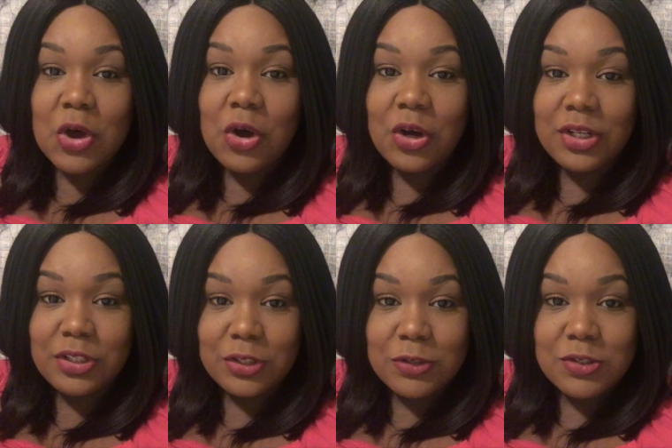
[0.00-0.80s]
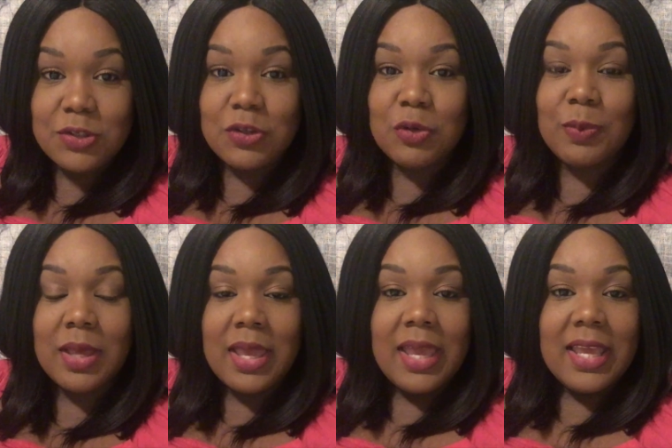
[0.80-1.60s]
on YouTube
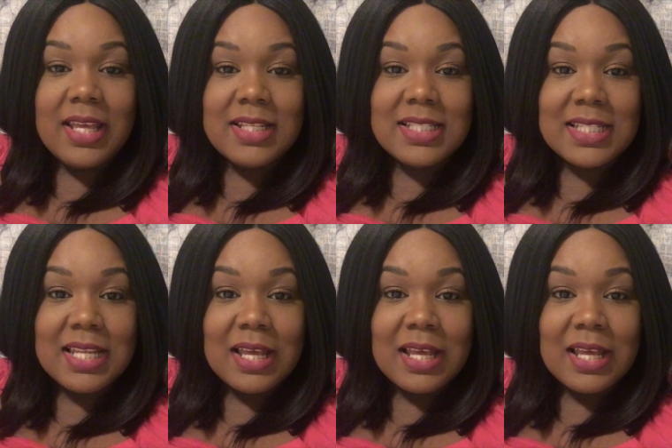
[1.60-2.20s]
is